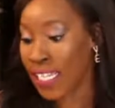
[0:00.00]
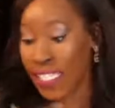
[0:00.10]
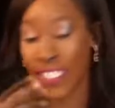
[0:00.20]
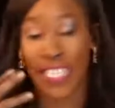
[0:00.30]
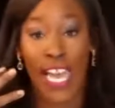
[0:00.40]

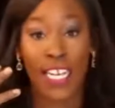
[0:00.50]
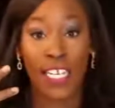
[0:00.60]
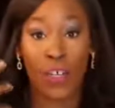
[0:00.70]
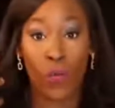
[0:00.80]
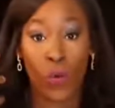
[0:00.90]
that
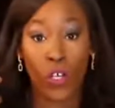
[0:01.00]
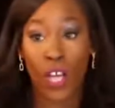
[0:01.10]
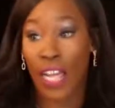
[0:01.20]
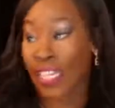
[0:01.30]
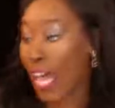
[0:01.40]
will
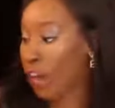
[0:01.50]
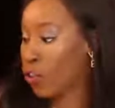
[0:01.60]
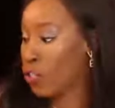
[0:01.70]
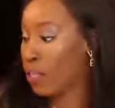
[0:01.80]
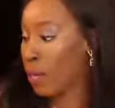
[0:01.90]
allow
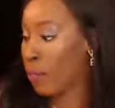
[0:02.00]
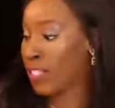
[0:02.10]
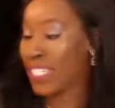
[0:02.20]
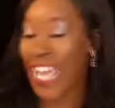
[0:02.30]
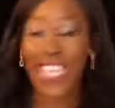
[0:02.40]
you to be able
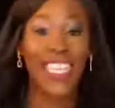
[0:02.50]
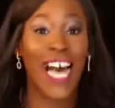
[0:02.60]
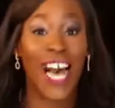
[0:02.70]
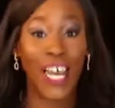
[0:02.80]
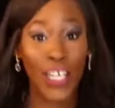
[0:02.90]
to take the
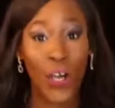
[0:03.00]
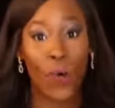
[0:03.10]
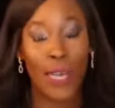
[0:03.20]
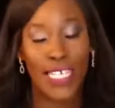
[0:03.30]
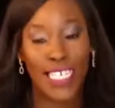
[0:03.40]
audio,
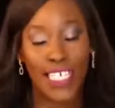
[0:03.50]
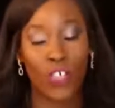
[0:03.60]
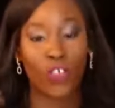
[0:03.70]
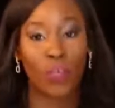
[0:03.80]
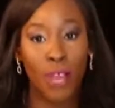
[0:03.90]
basically
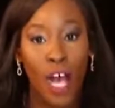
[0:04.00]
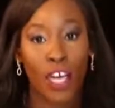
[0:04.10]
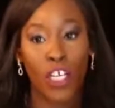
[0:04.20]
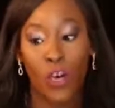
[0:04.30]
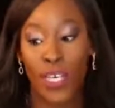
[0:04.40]
stream the
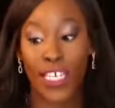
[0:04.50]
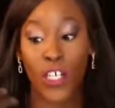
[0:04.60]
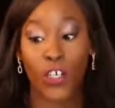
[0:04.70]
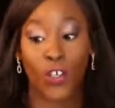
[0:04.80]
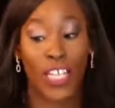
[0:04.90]
audio
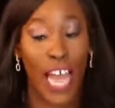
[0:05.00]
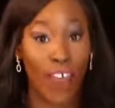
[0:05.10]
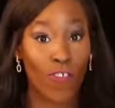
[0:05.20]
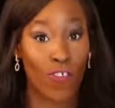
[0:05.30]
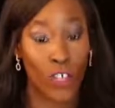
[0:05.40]
into your
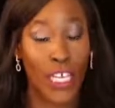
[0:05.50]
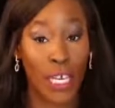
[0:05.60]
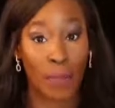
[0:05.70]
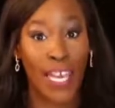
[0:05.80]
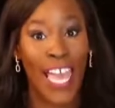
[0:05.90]
live
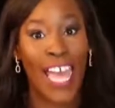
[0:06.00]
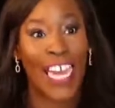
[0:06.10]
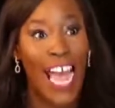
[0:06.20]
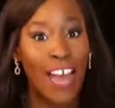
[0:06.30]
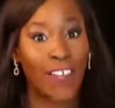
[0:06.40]
stream and
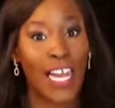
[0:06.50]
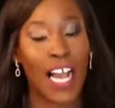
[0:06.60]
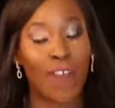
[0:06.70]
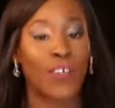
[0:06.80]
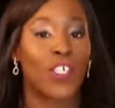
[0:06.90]
have that
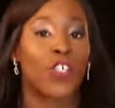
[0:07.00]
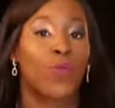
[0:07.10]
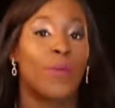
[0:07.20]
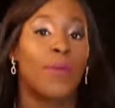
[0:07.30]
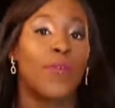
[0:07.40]
conversation
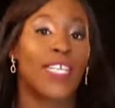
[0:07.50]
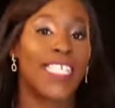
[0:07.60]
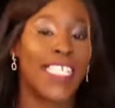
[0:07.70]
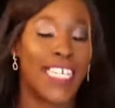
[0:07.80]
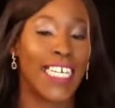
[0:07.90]
where people can
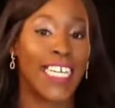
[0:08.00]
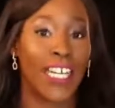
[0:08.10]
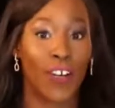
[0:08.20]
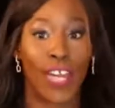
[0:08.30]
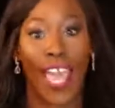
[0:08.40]
see it and
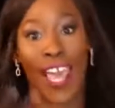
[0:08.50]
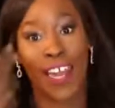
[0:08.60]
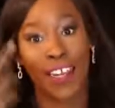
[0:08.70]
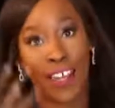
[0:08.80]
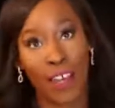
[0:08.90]
hear it.
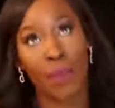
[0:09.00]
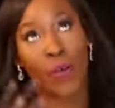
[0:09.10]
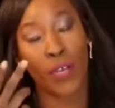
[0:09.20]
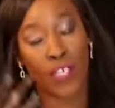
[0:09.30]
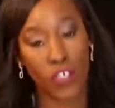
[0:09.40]
And
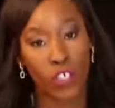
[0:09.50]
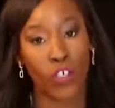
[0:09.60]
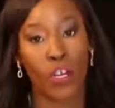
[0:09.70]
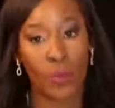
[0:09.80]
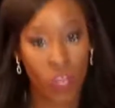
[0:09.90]
bonus,
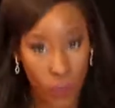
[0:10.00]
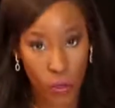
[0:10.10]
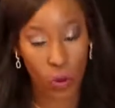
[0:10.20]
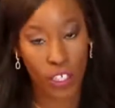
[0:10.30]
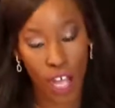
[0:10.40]
you're able to
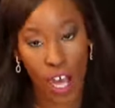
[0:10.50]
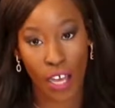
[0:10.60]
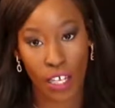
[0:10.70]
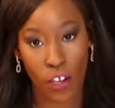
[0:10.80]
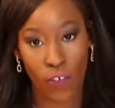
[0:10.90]
record the
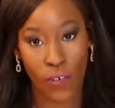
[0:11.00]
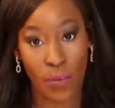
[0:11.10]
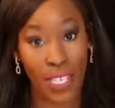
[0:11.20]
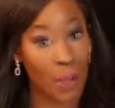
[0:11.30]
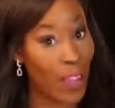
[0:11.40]
audio from
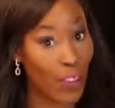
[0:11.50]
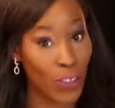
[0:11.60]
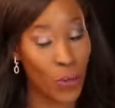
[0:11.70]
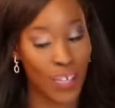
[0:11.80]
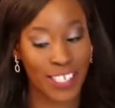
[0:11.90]
Clubhouse.
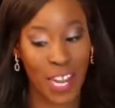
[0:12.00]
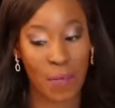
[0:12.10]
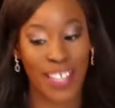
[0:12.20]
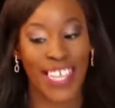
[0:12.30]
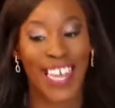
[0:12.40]
So we're going to talk
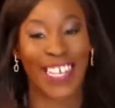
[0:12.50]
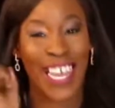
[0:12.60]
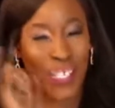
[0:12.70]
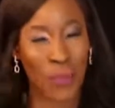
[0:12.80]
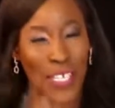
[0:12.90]
about that
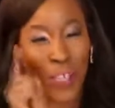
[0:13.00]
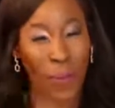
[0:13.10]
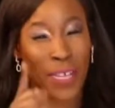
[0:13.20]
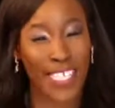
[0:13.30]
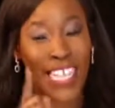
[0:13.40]
next week.
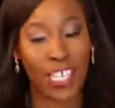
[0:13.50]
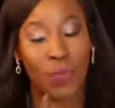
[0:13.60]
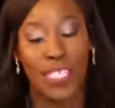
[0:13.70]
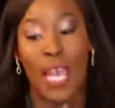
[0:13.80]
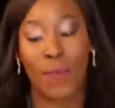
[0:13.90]
Don't miss next
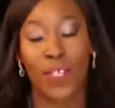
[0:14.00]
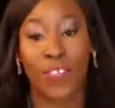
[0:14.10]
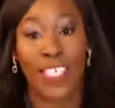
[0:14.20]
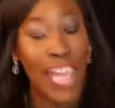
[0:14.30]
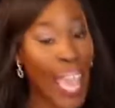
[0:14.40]
week's
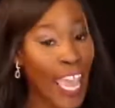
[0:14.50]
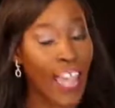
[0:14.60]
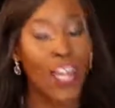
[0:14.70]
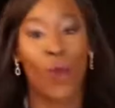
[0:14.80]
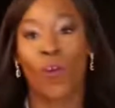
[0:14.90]
episode. Today,
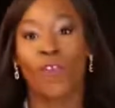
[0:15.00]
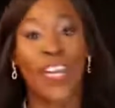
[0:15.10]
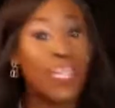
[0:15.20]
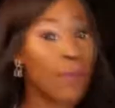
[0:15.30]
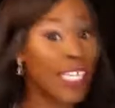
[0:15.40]
we're
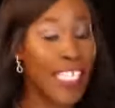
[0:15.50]
fundamentally